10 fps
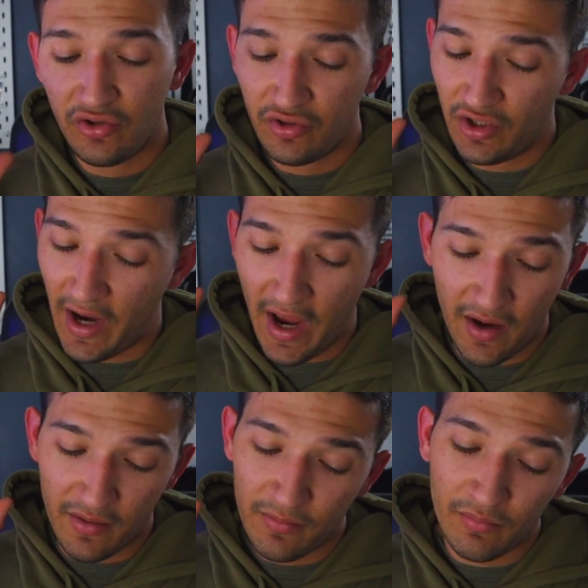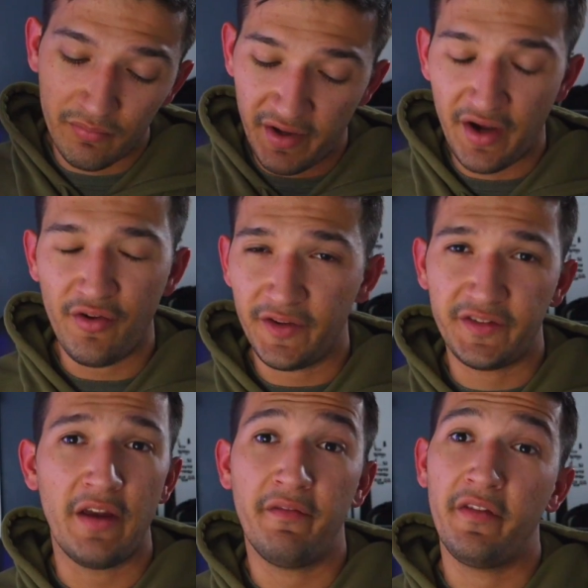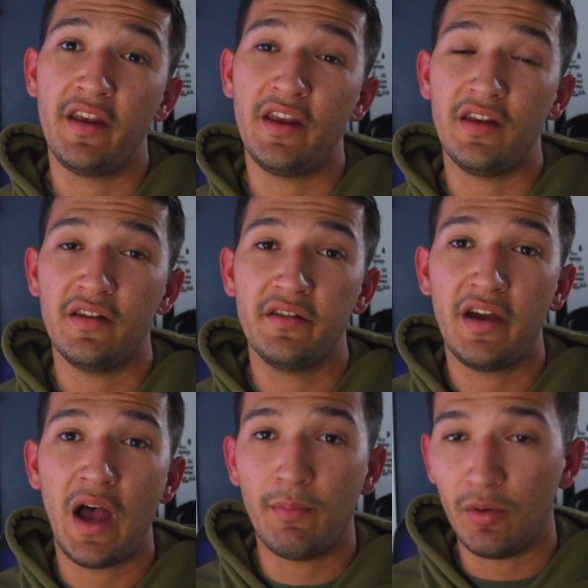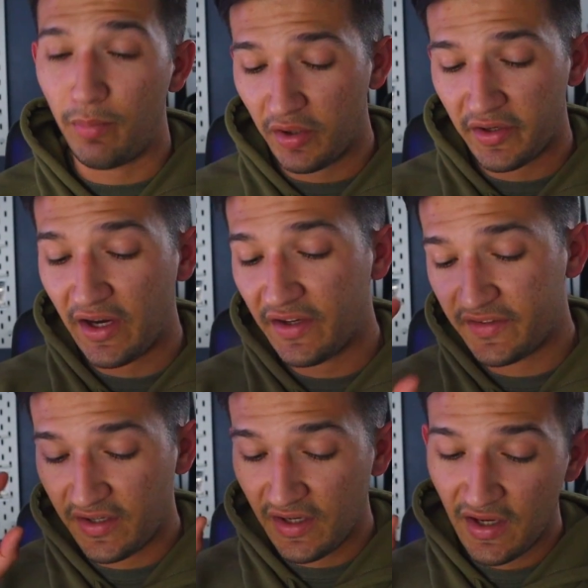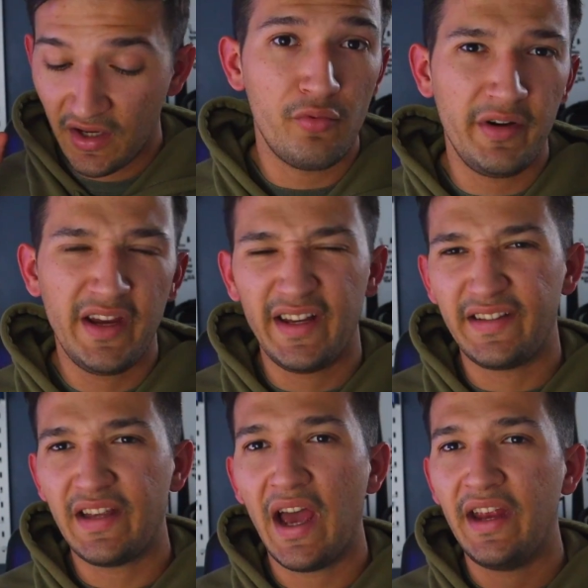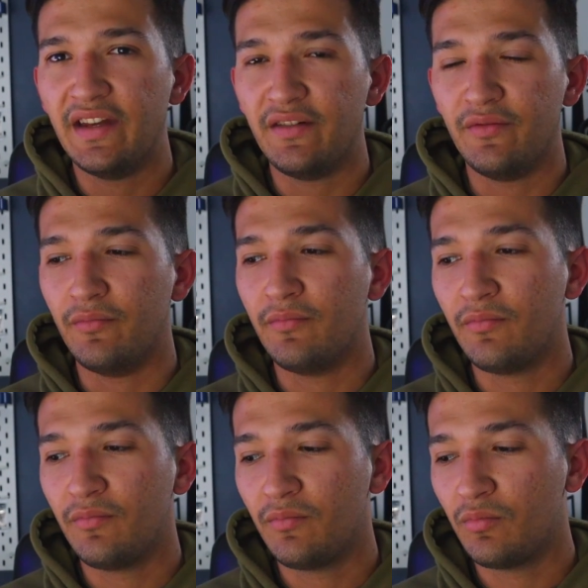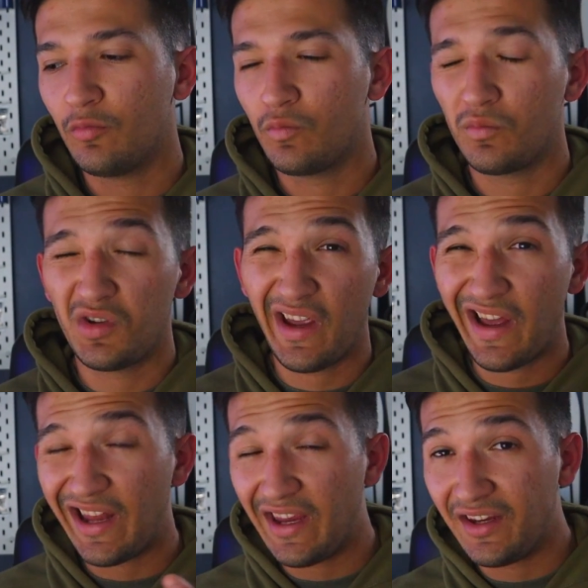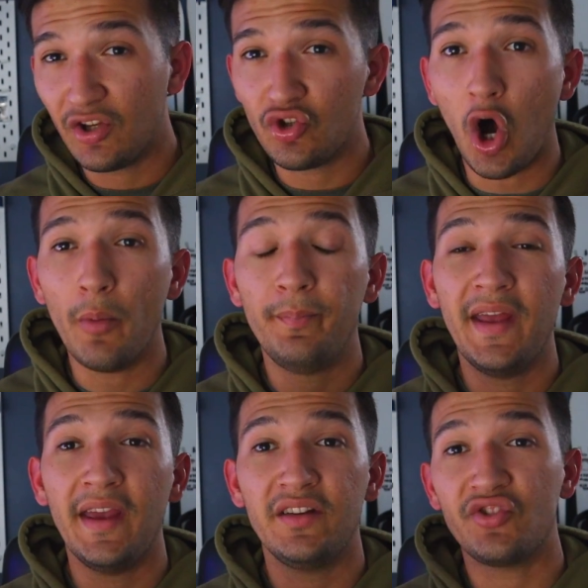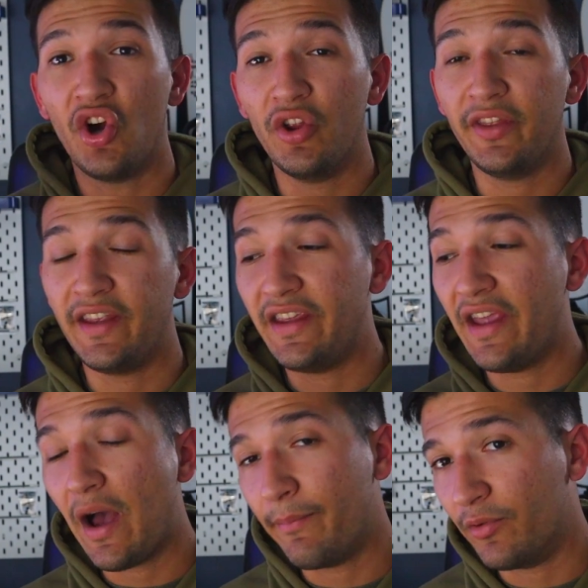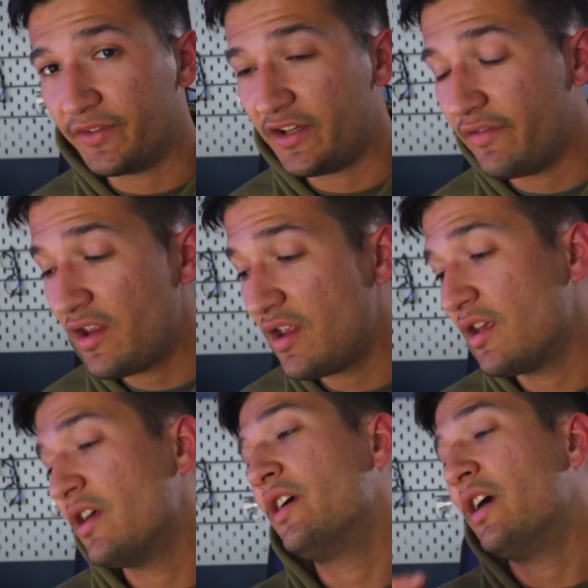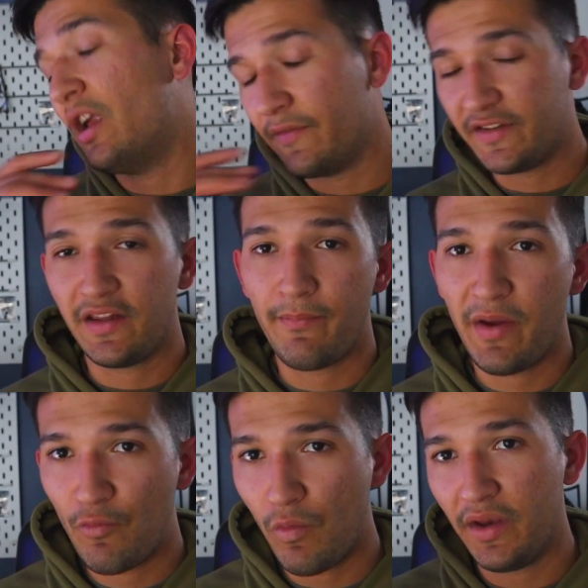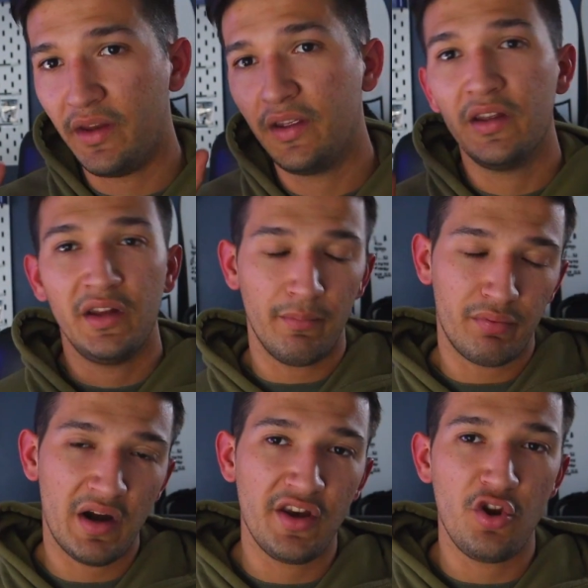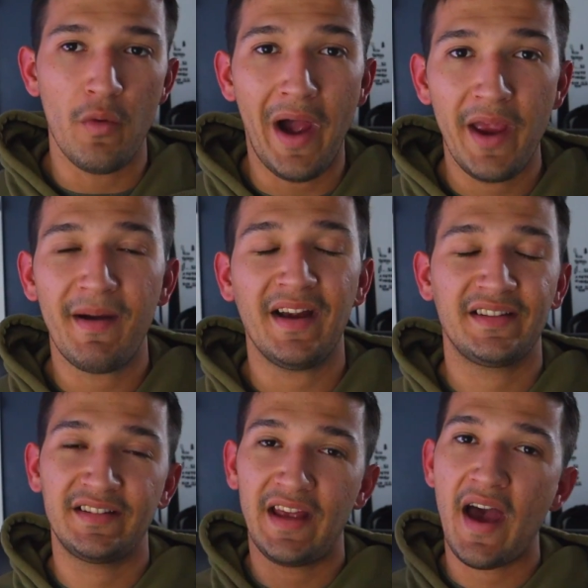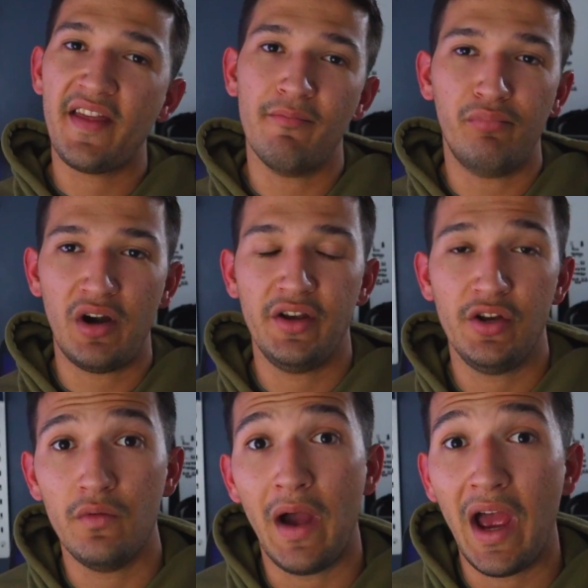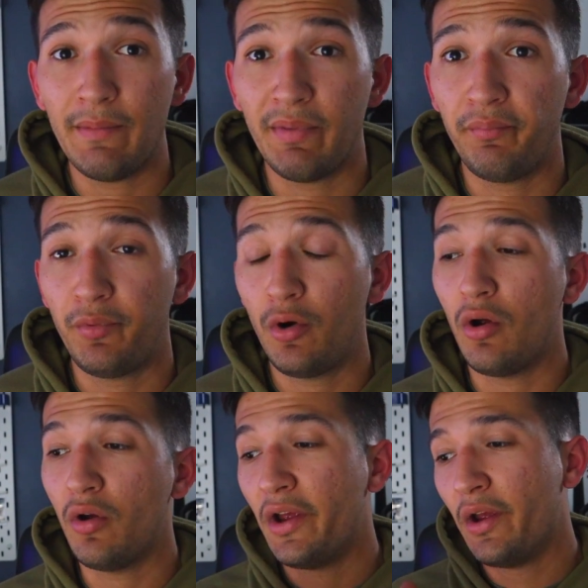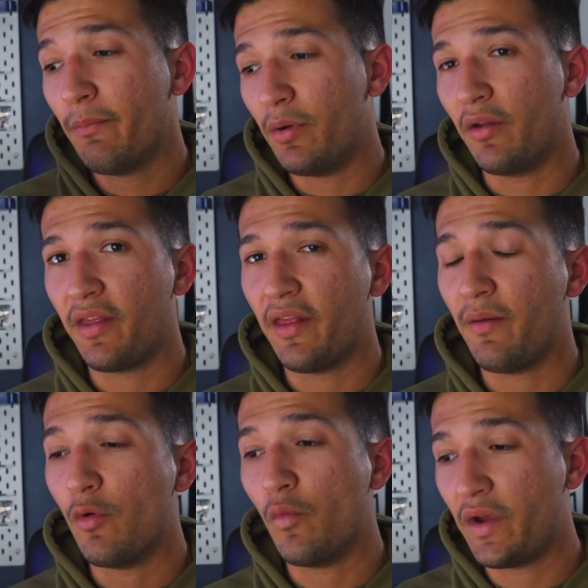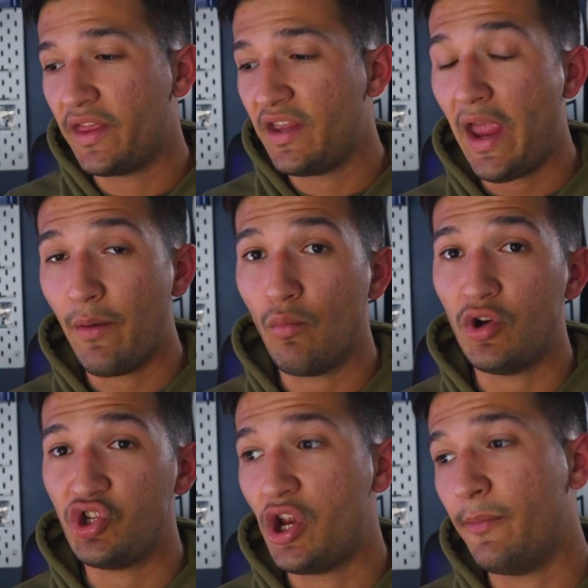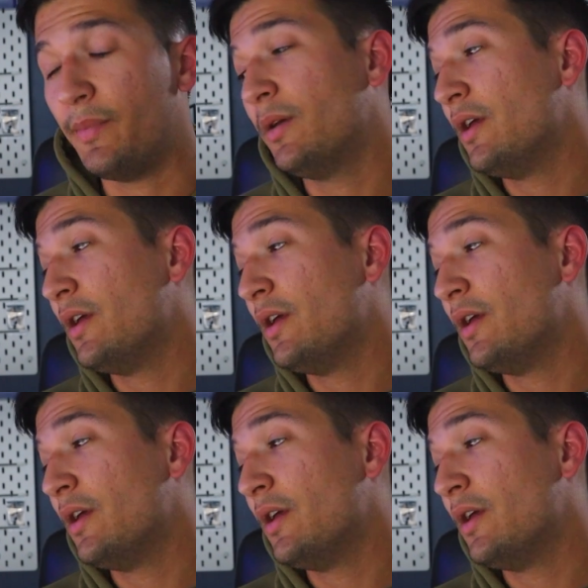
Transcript: You got brand new design for the Apple Podcast, redesign and kind of like updates on the Apple TV, and obviously the big one, the brand new iMacs and the brand new iPad Pro, both of them with the M1 chip.